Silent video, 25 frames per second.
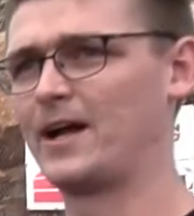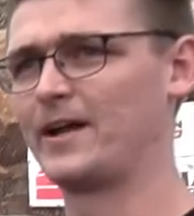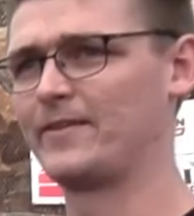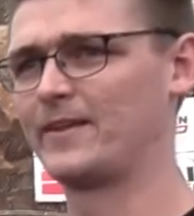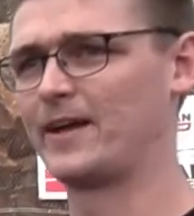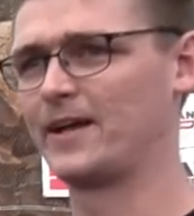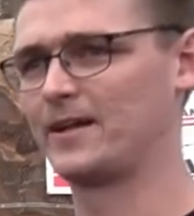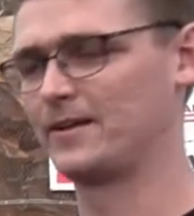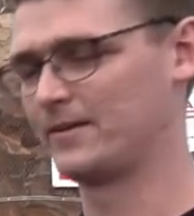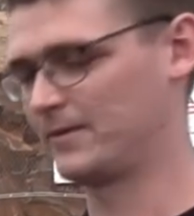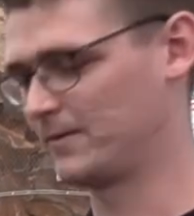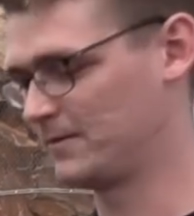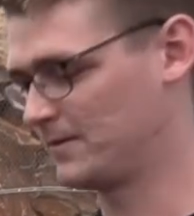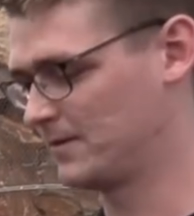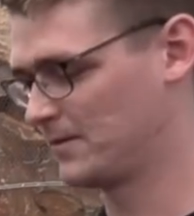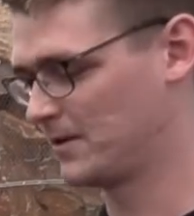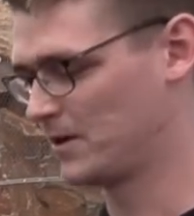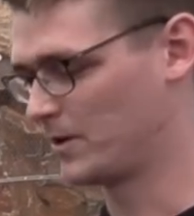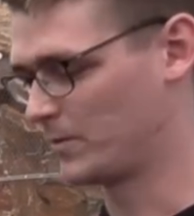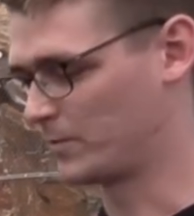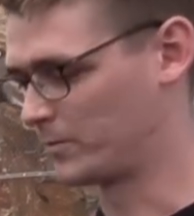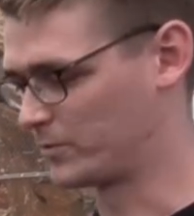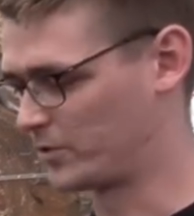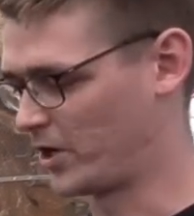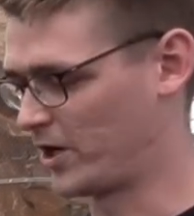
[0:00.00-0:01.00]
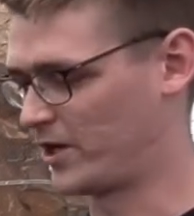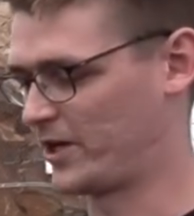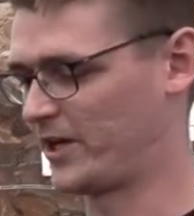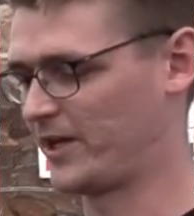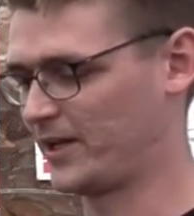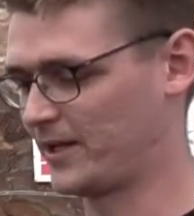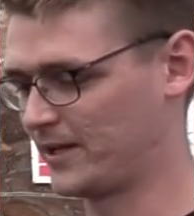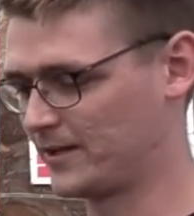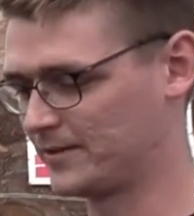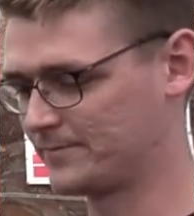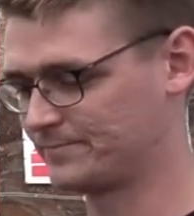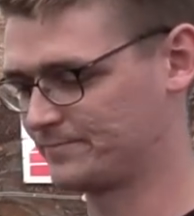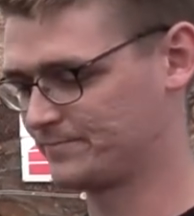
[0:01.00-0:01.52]
and then
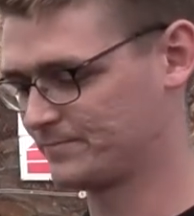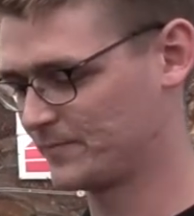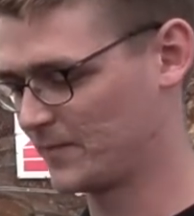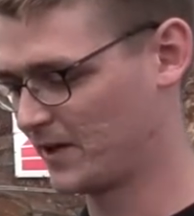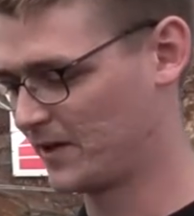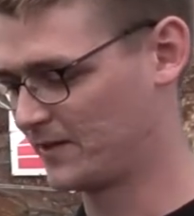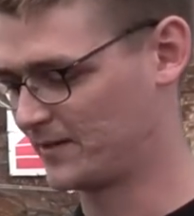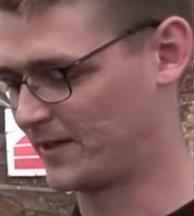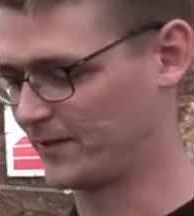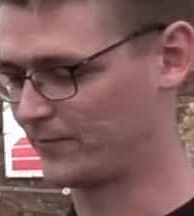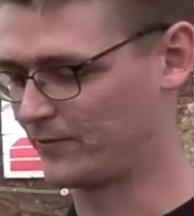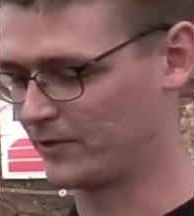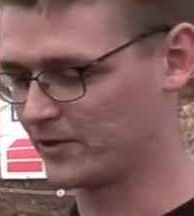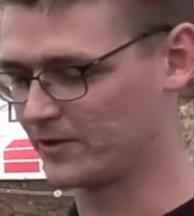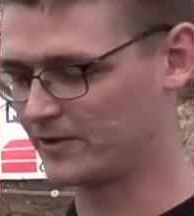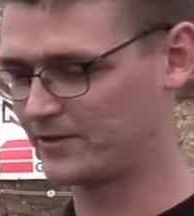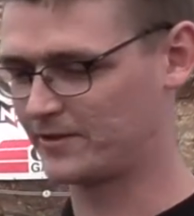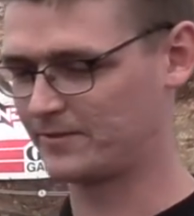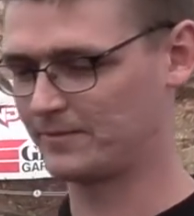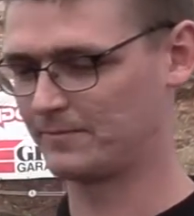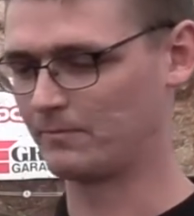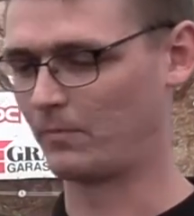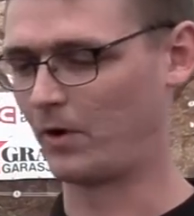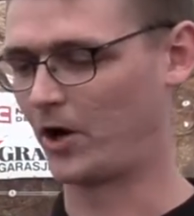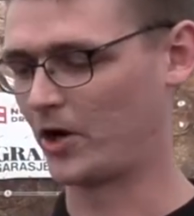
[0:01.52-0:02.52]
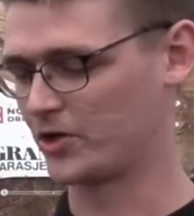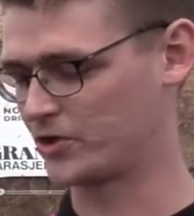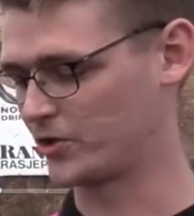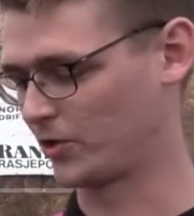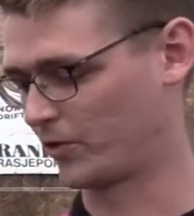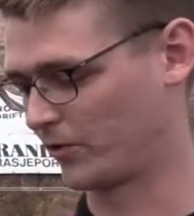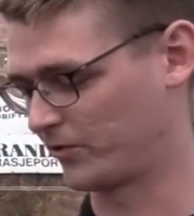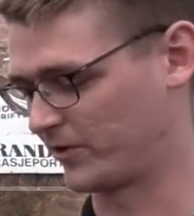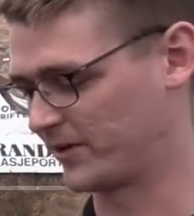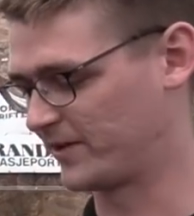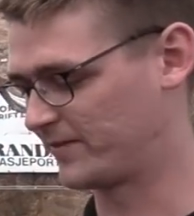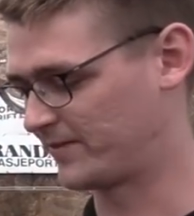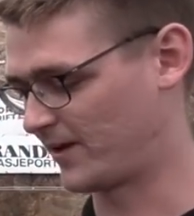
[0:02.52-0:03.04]
running different
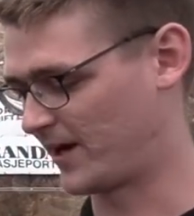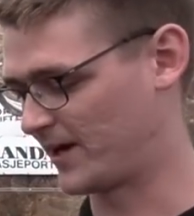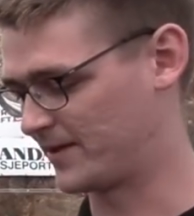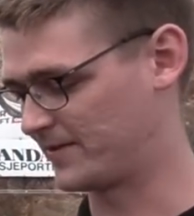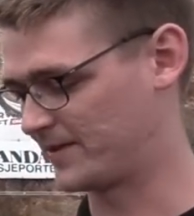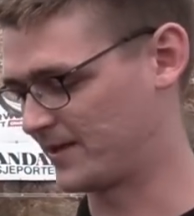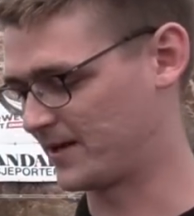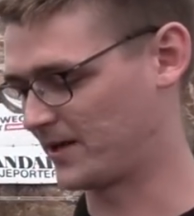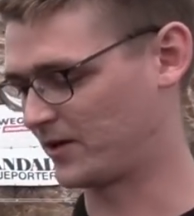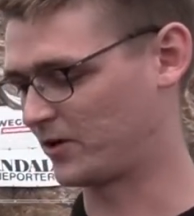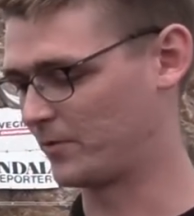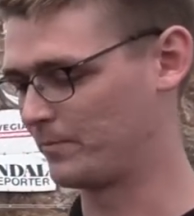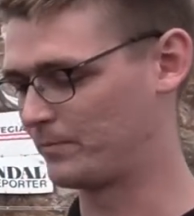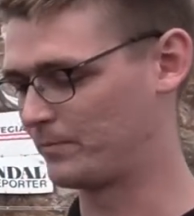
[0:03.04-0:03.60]
modules inside the